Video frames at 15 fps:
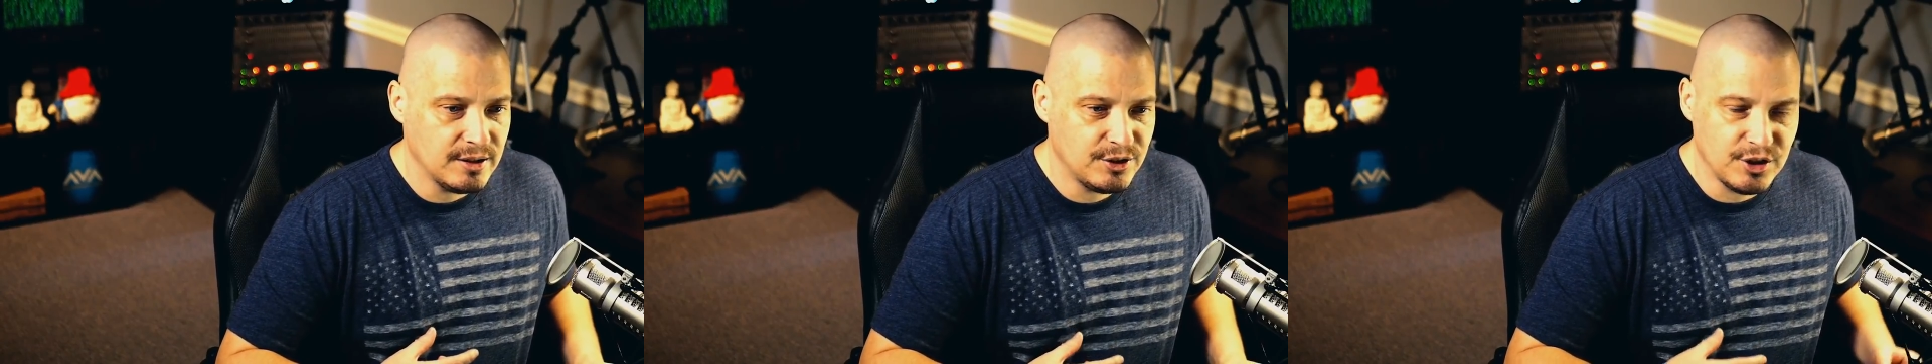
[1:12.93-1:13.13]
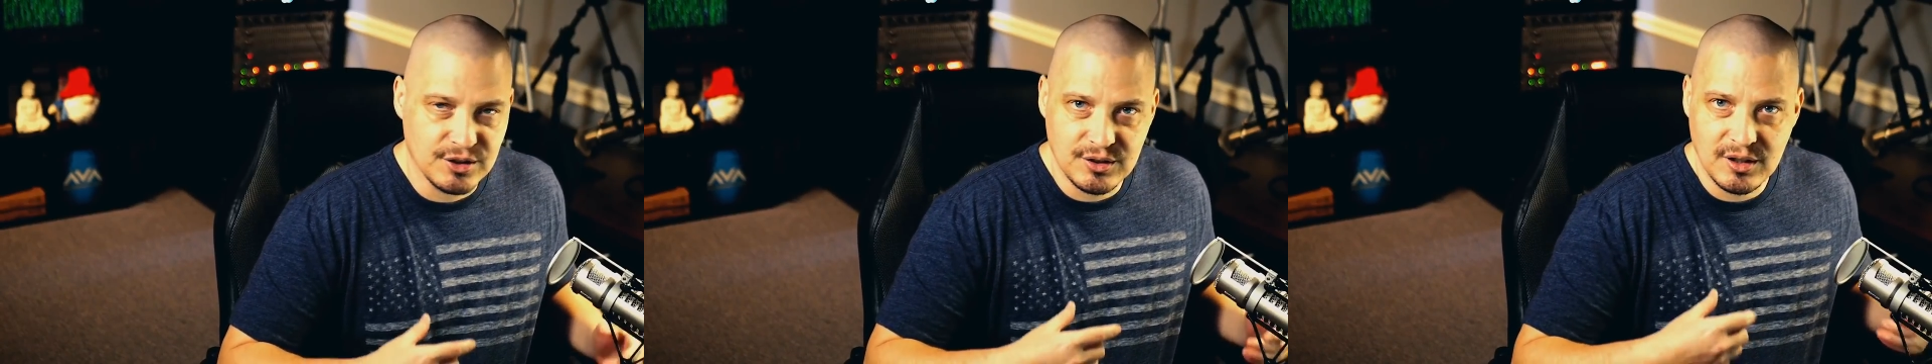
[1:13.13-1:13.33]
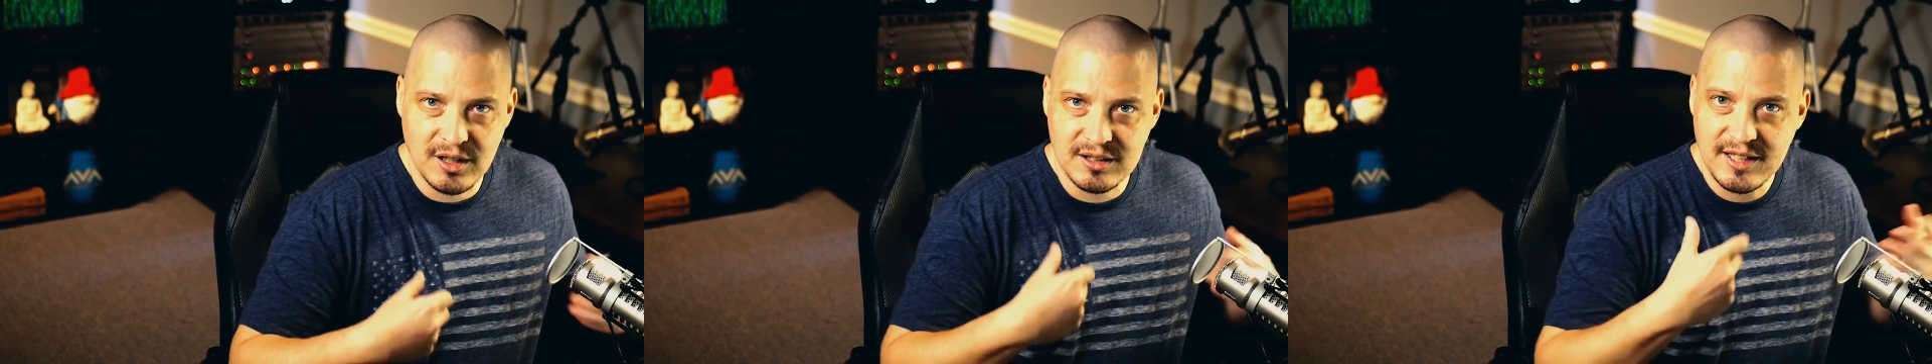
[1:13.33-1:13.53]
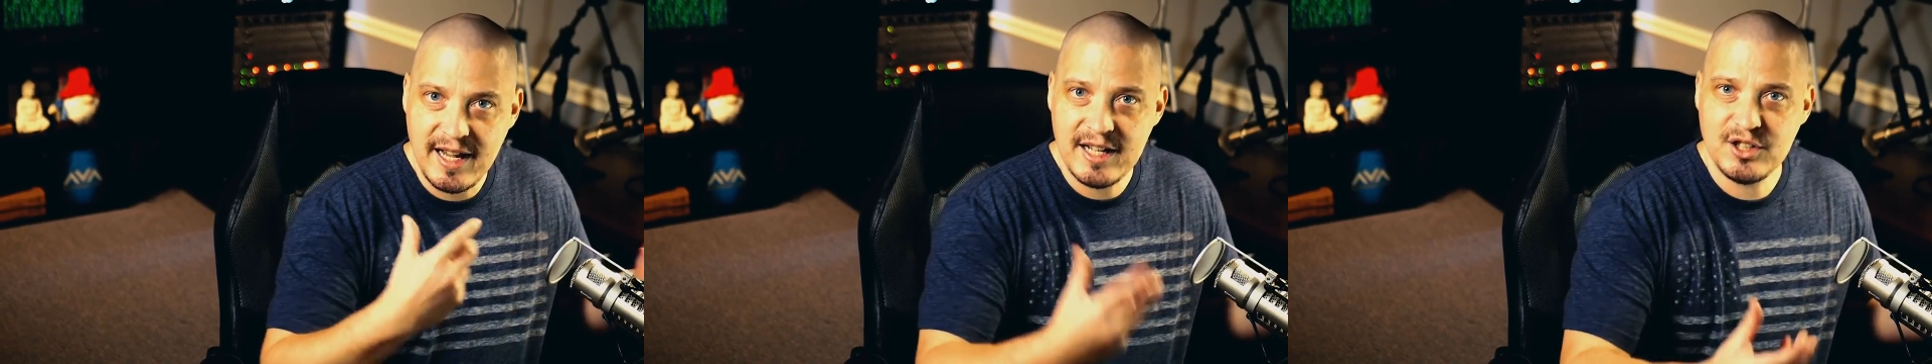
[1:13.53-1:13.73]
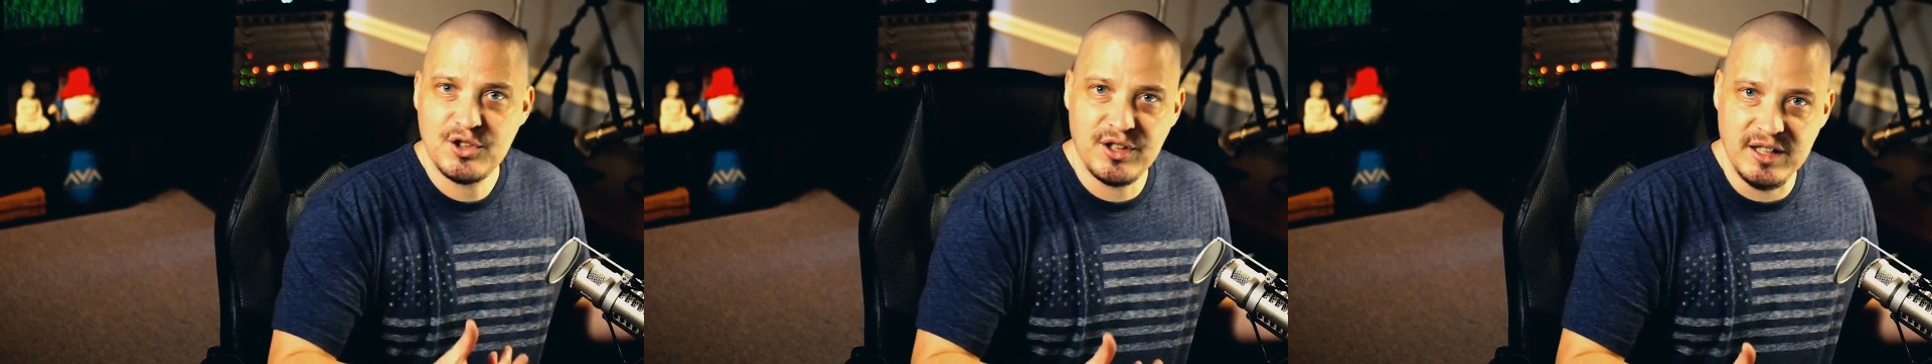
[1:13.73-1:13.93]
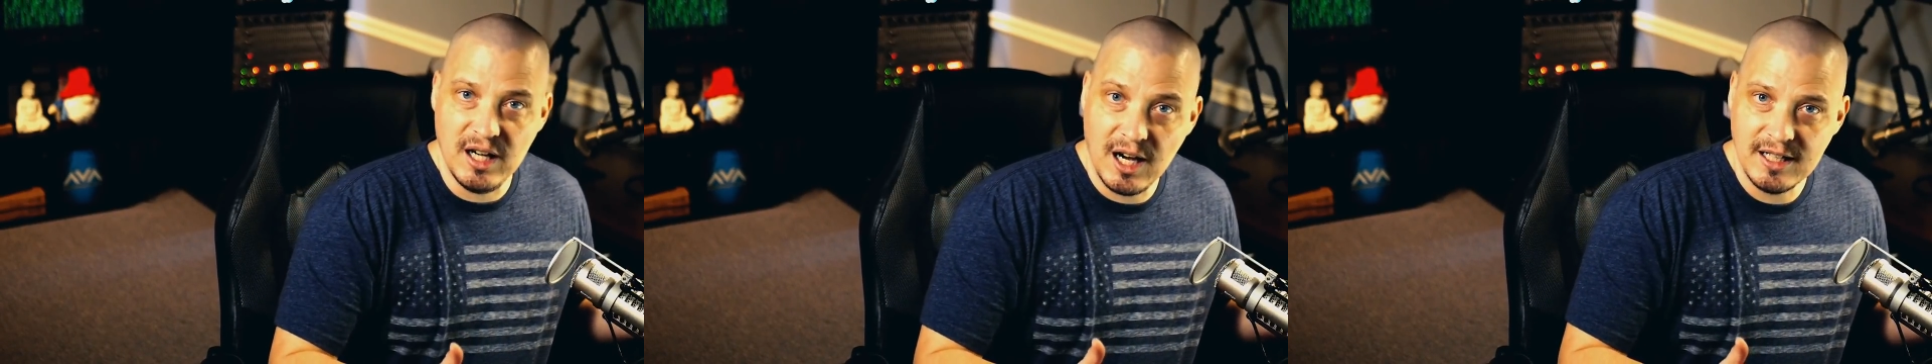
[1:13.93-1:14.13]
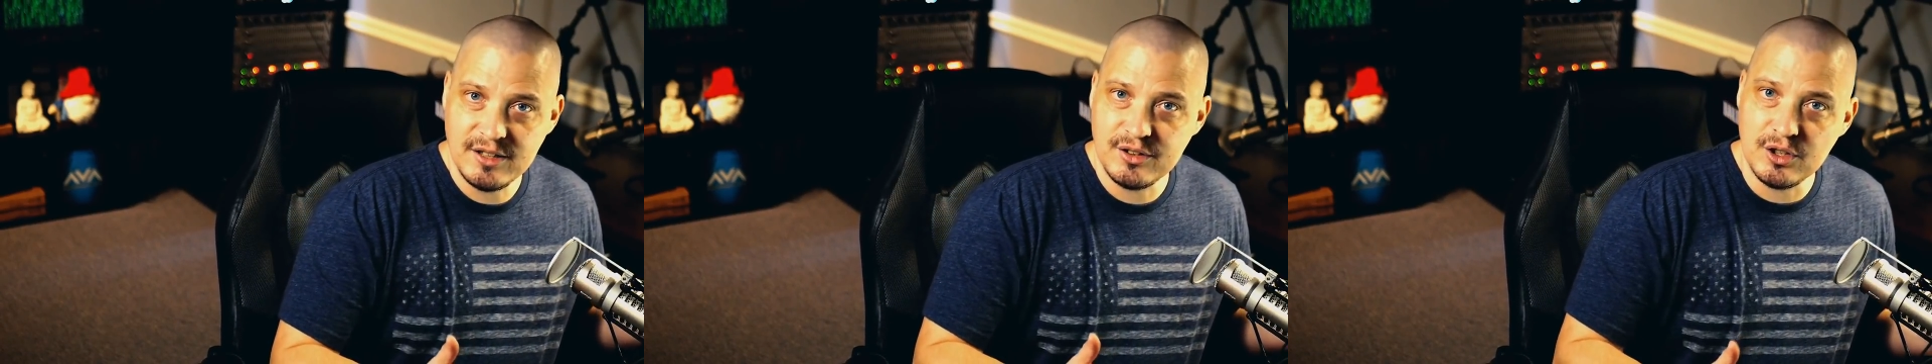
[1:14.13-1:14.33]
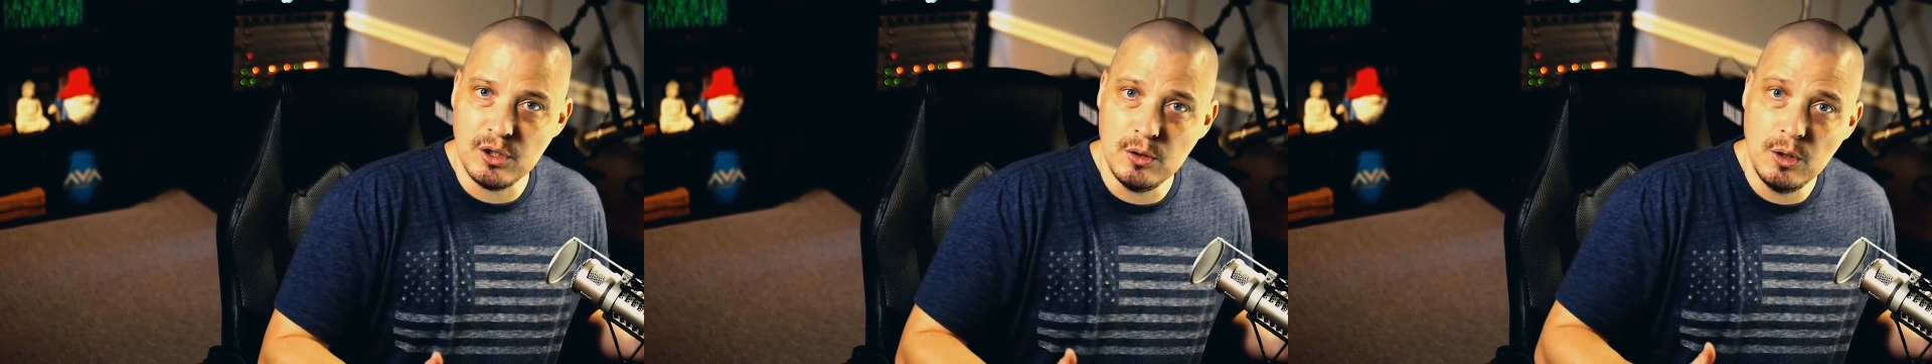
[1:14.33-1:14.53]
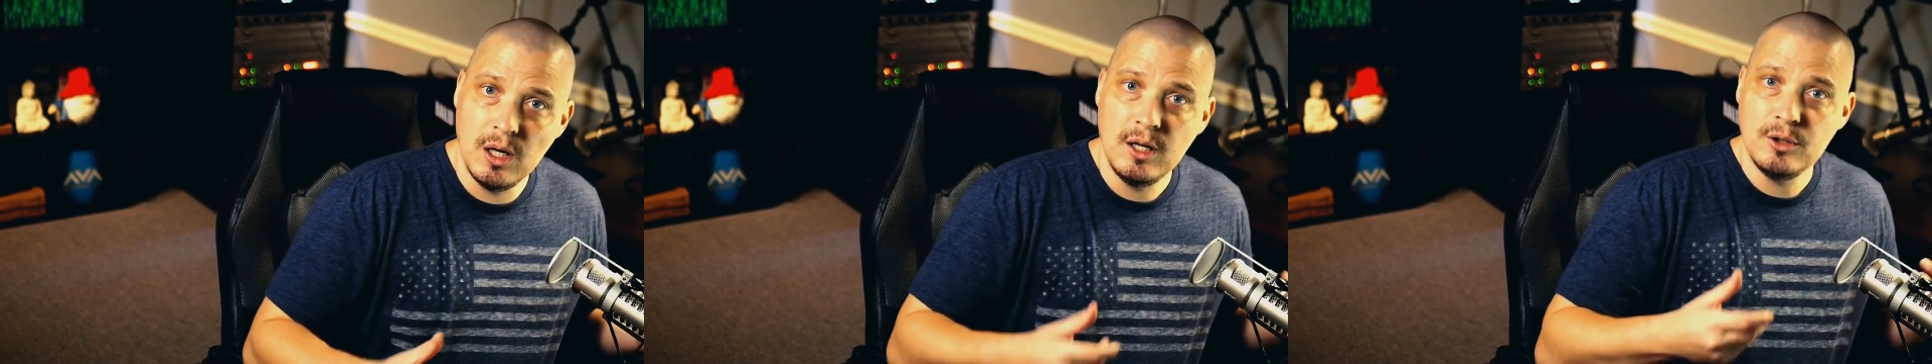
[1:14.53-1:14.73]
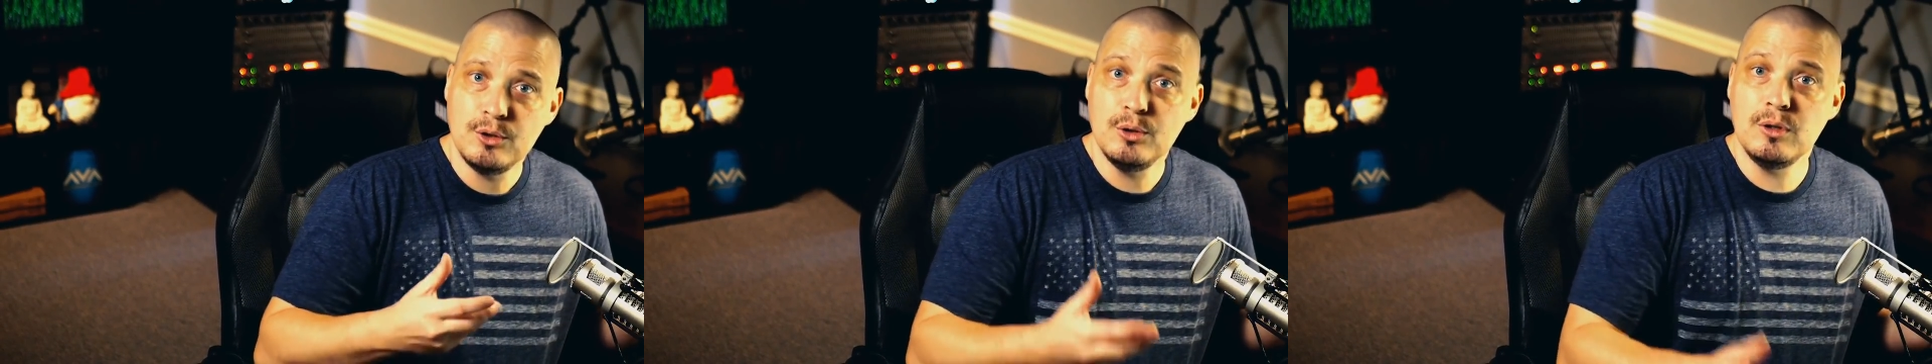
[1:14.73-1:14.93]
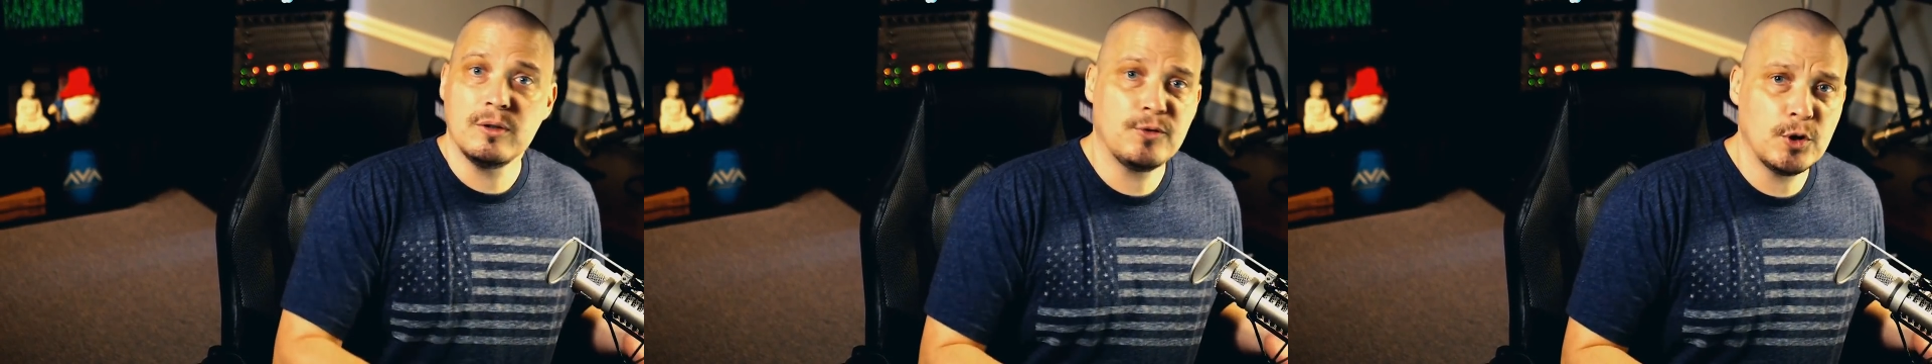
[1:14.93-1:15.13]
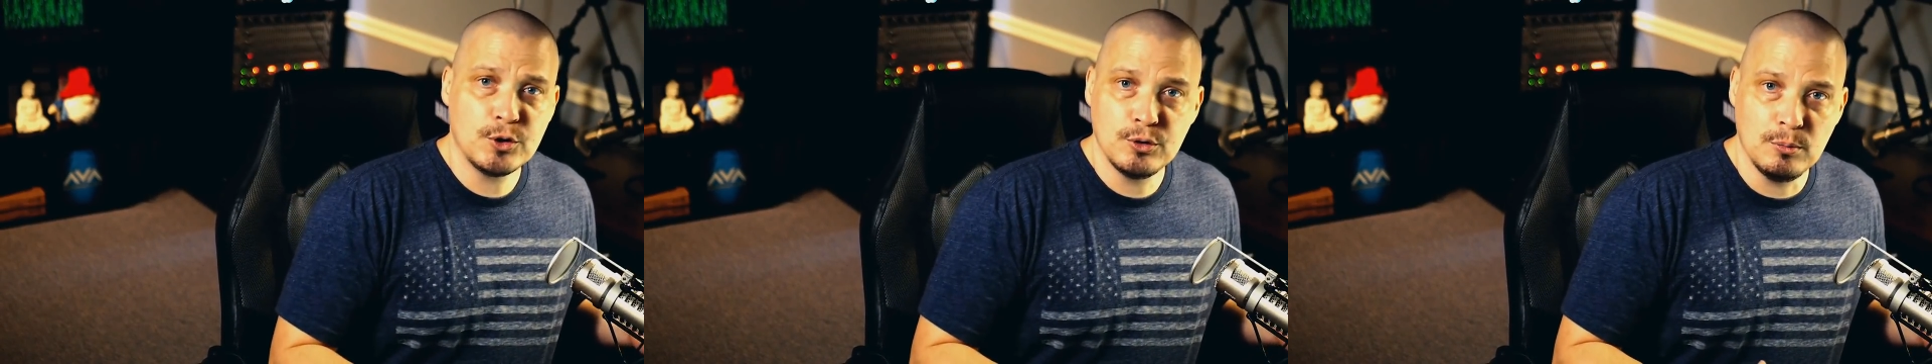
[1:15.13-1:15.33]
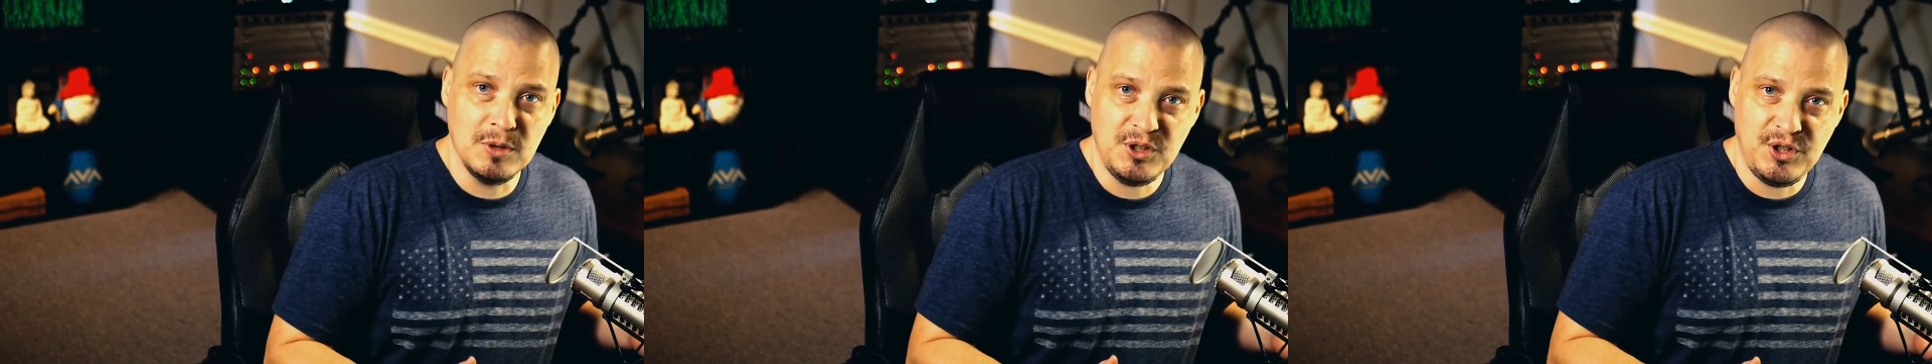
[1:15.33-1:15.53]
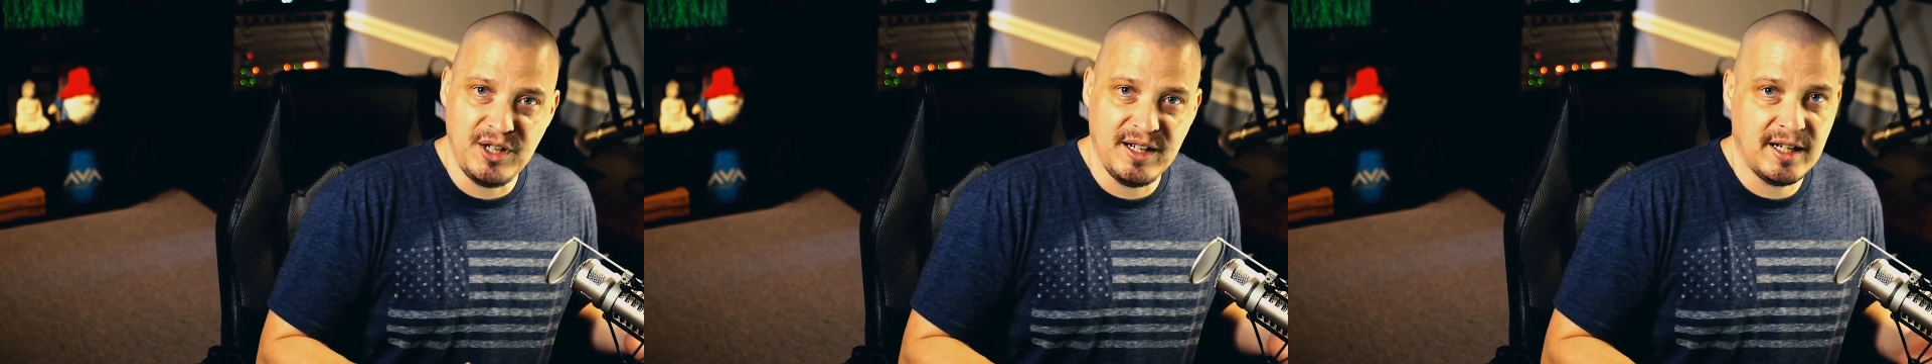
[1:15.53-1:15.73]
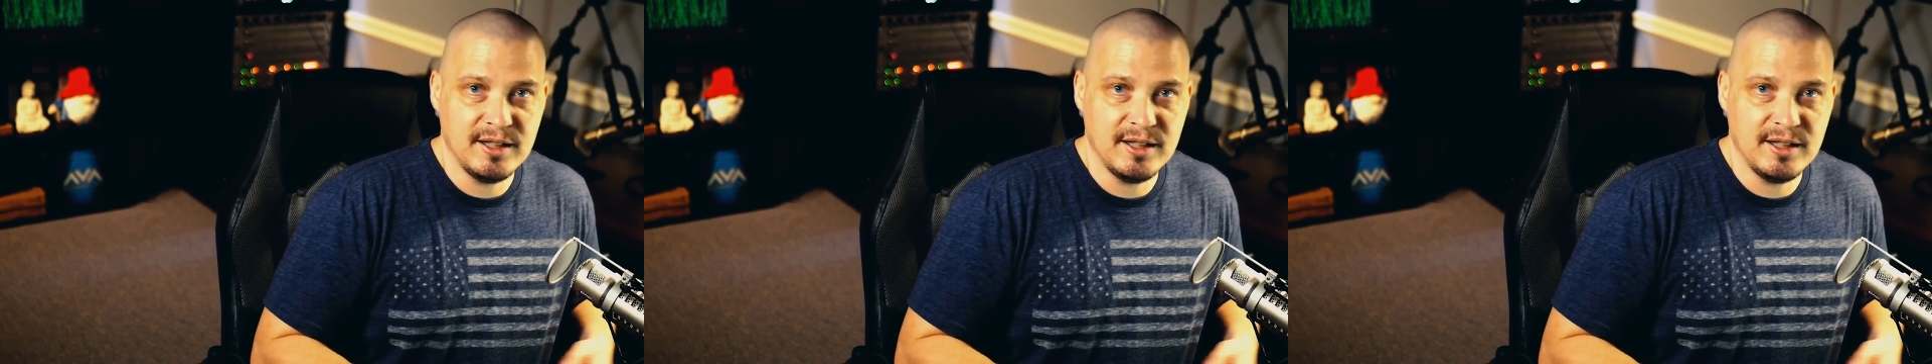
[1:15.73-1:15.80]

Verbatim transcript: is just attach the ISO to a virtual machine.